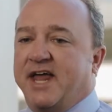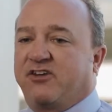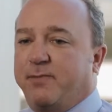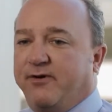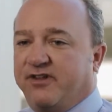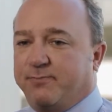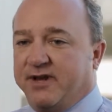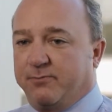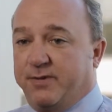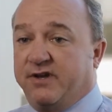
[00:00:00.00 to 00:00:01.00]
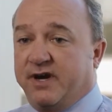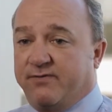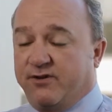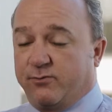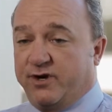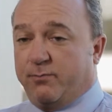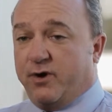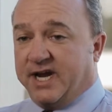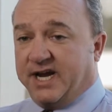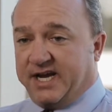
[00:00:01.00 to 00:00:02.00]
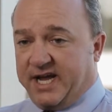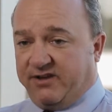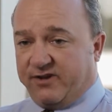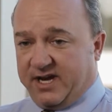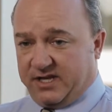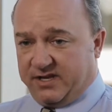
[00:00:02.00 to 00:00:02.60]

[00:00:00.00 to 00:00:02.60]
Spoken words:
That experience makes a big difference when you're bringing a case like